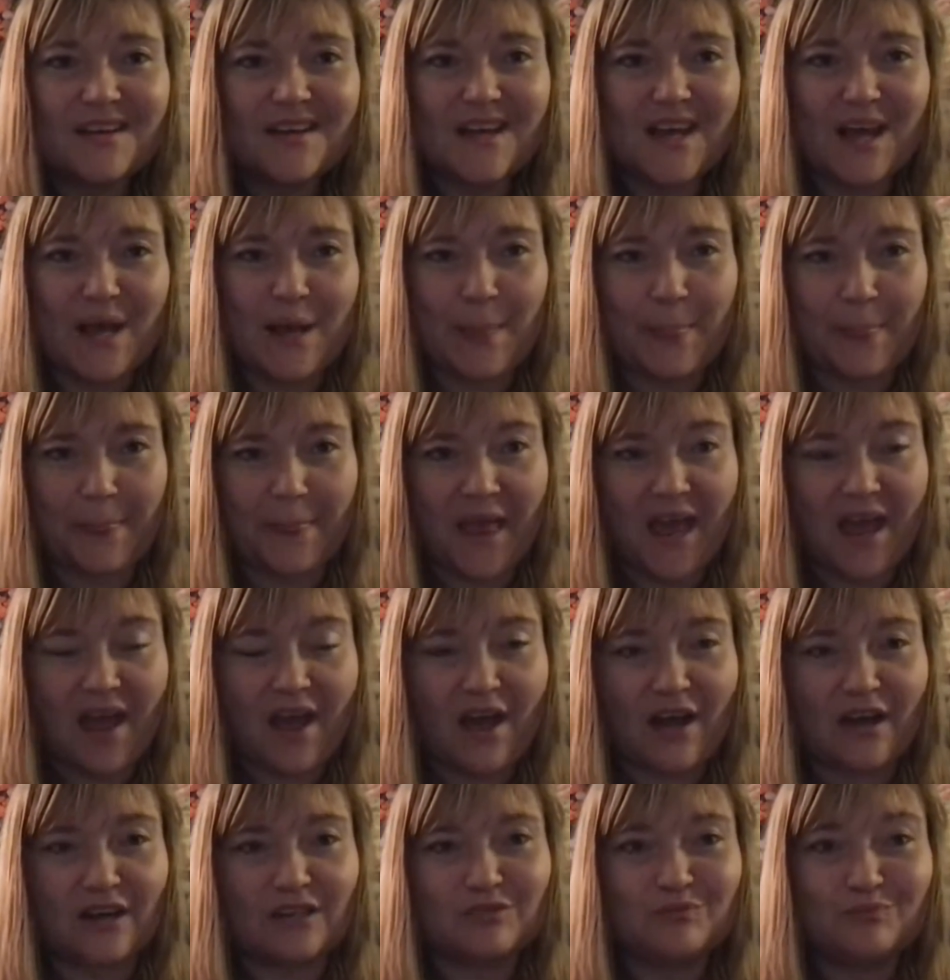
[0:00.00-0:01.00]
And
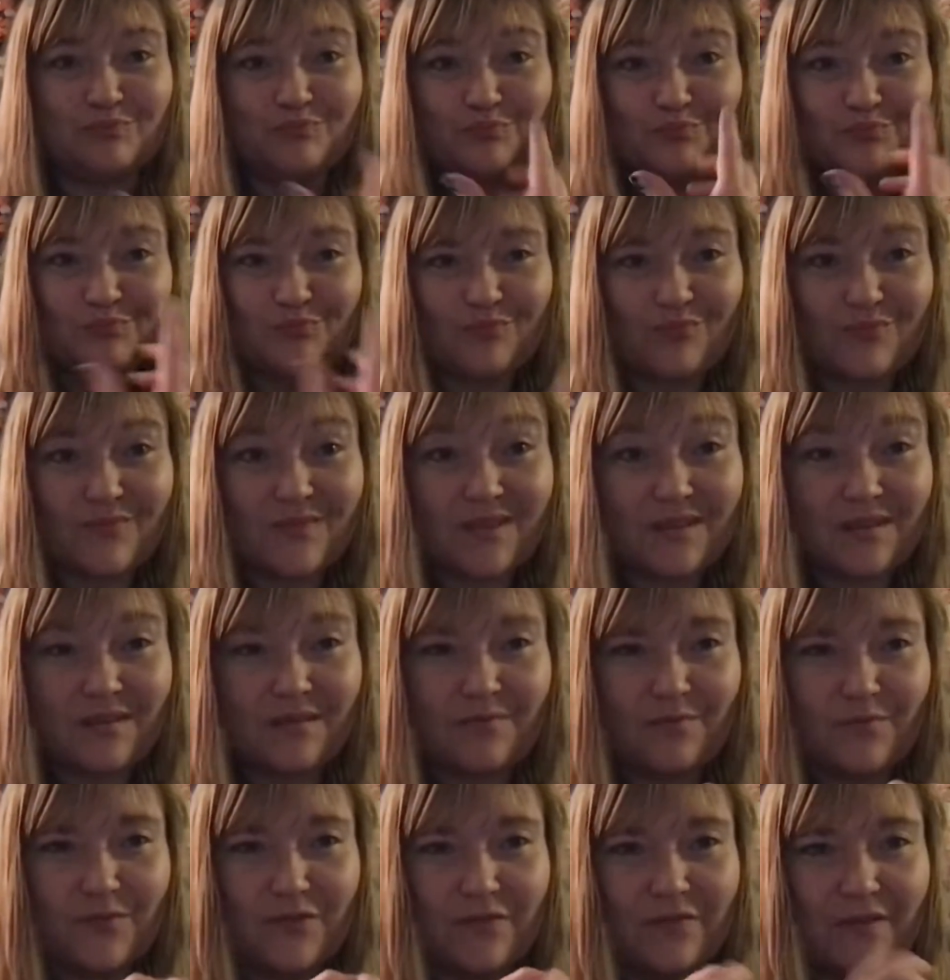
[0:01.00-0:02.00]
now,
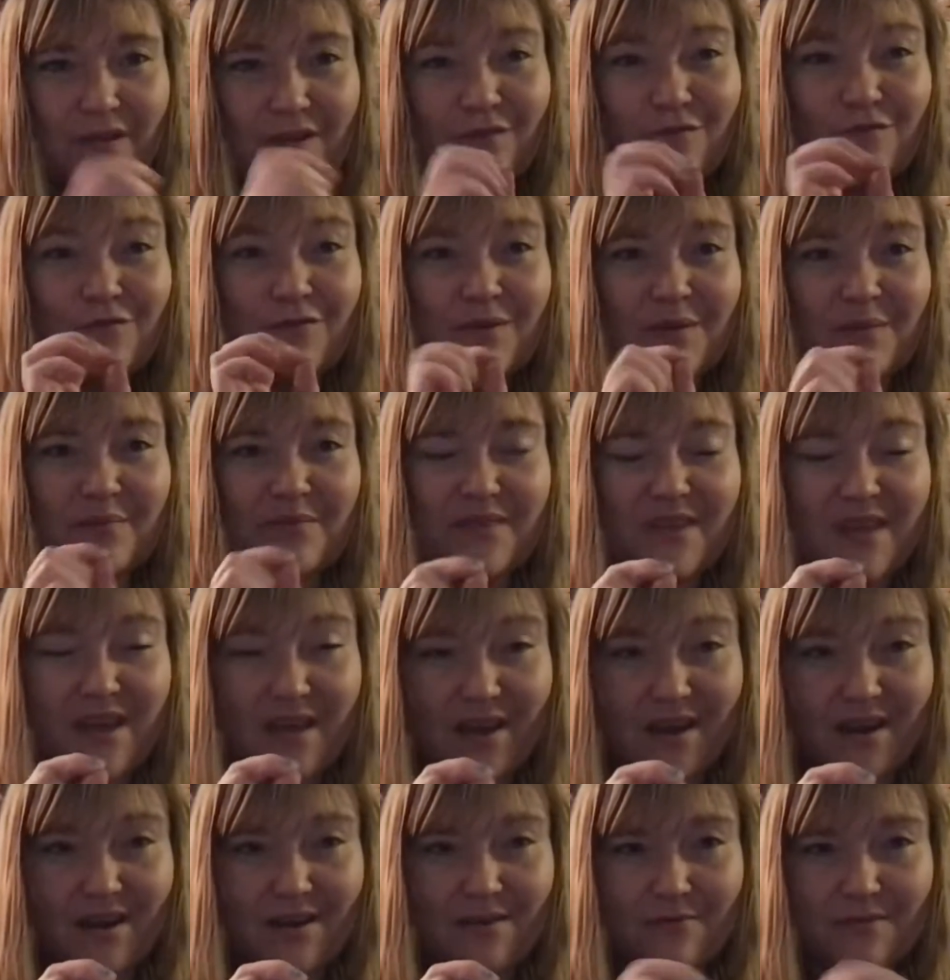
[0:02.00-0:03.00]
moving from
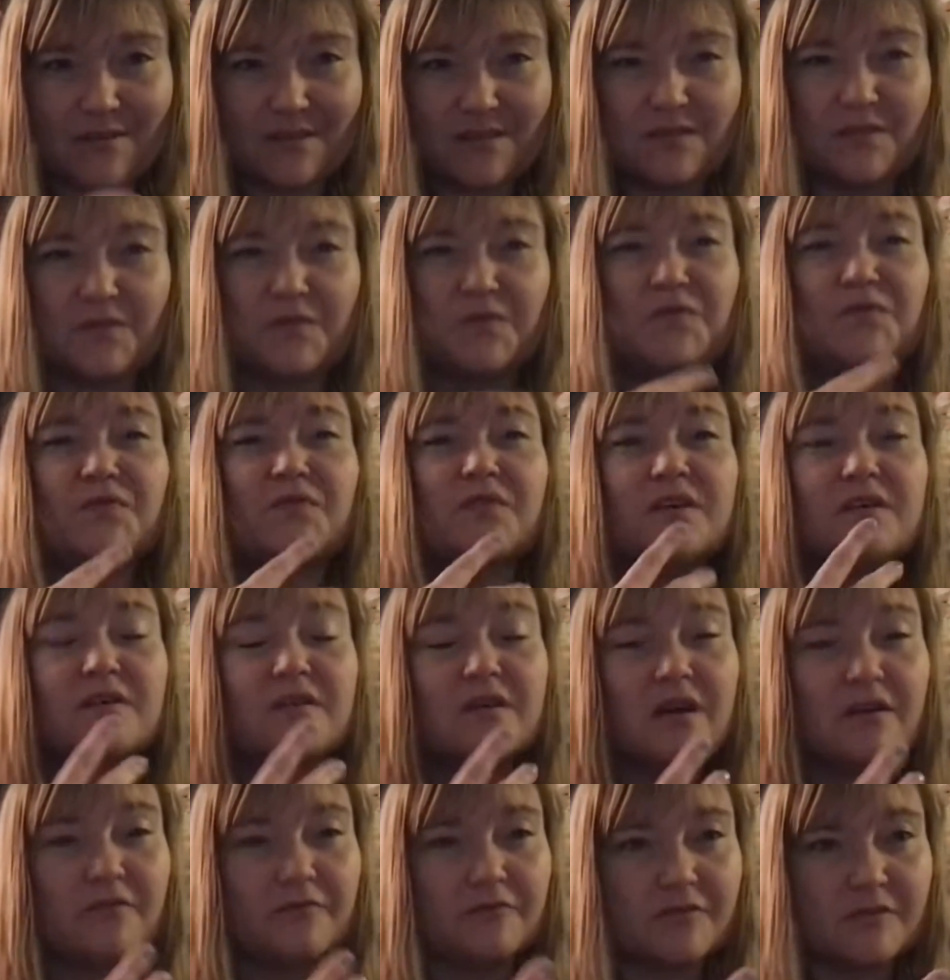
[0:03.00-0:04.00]
there, once you feel
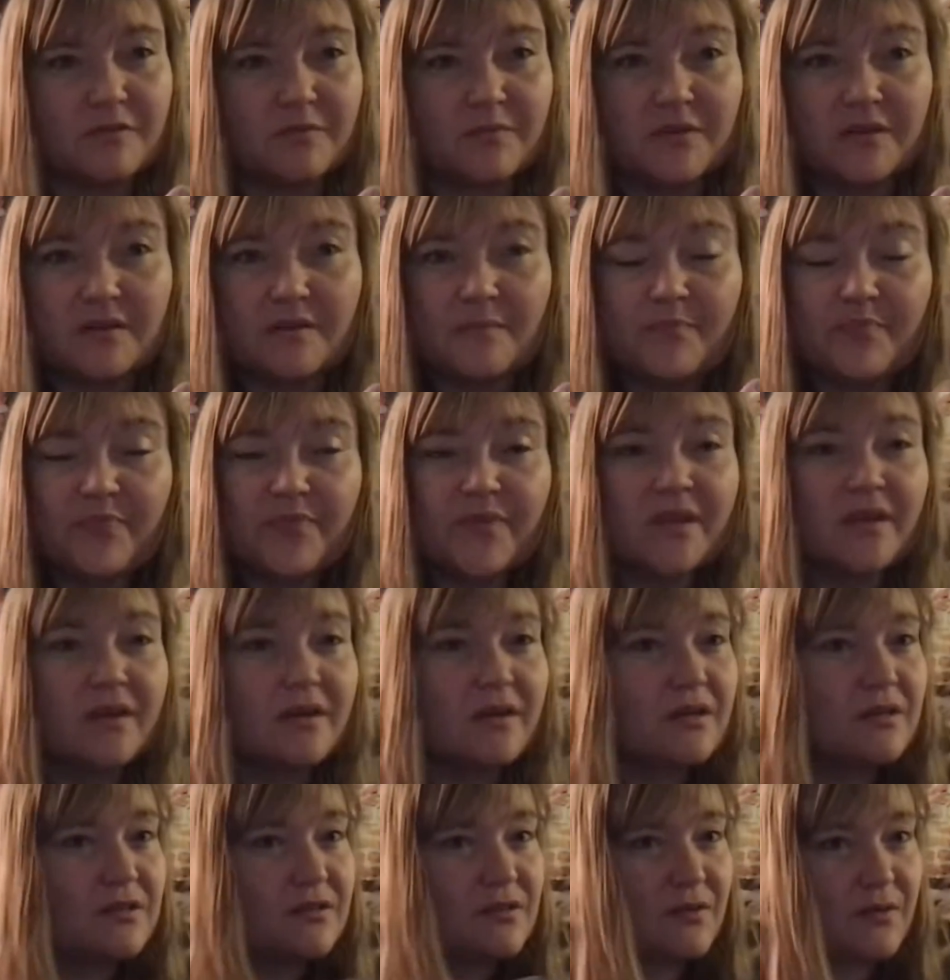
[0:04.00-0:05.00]
comfortable,
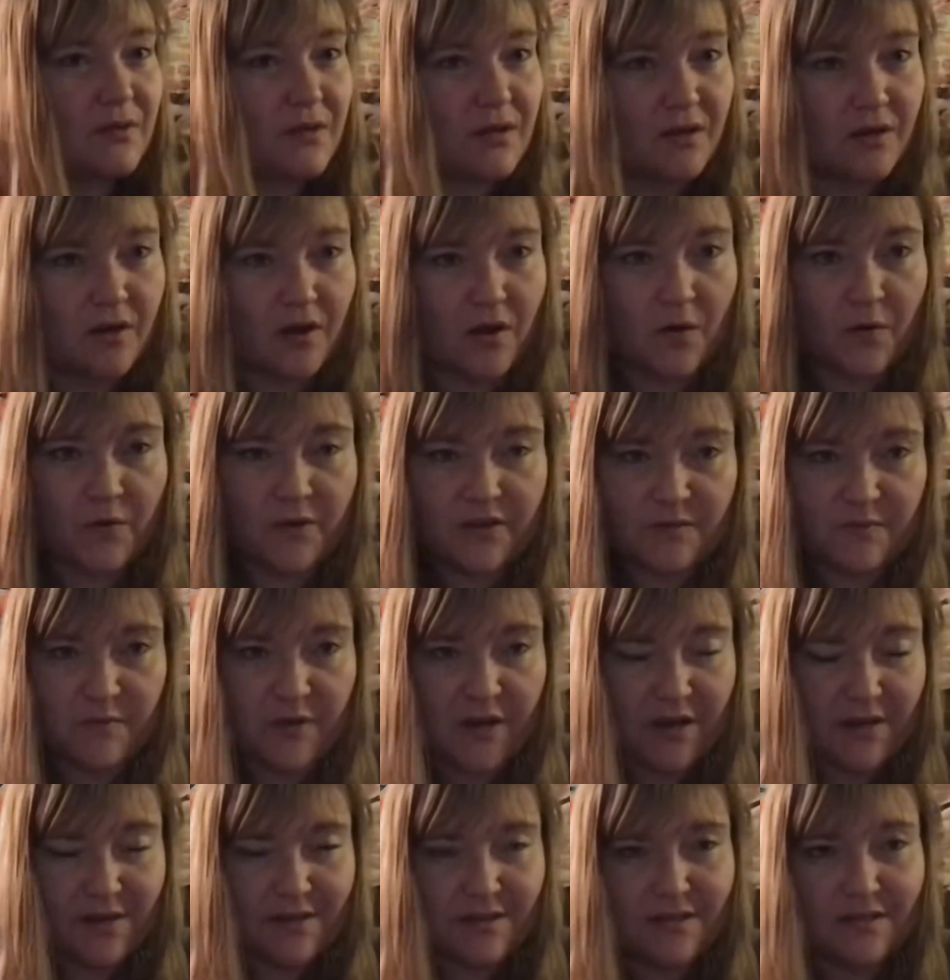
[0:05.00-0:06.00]
so you can always
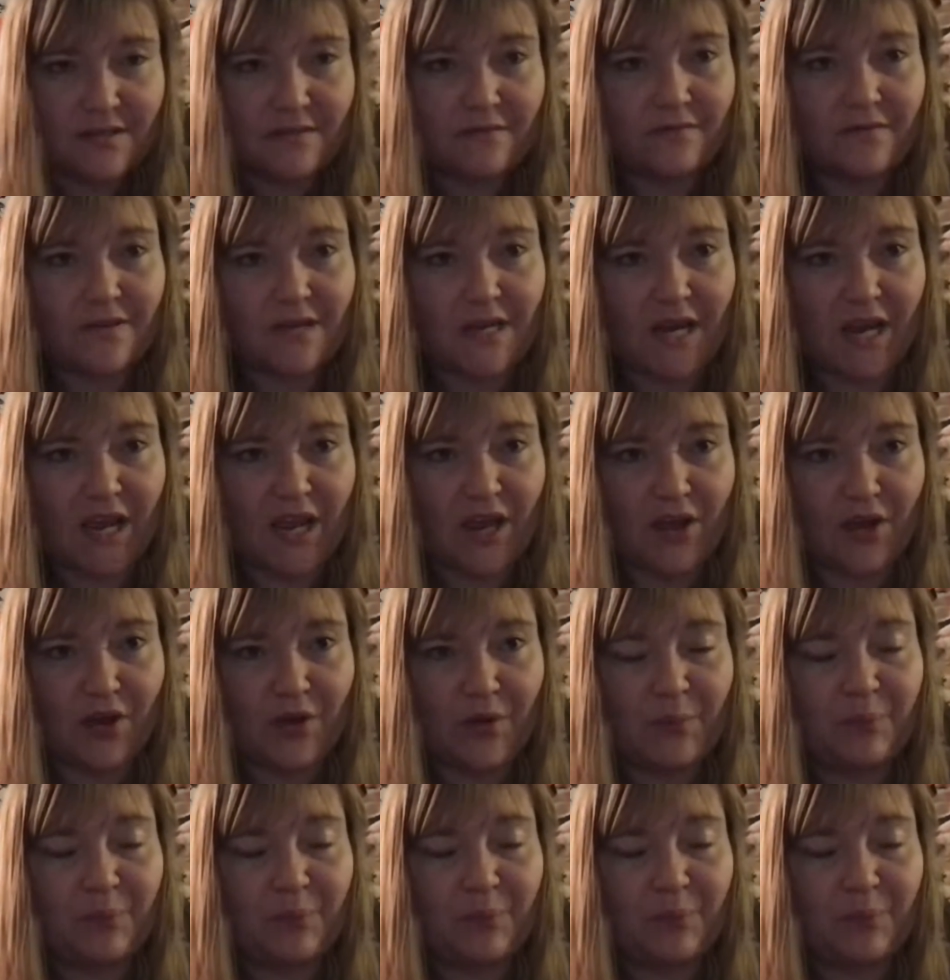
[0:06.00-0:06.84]
pause the video,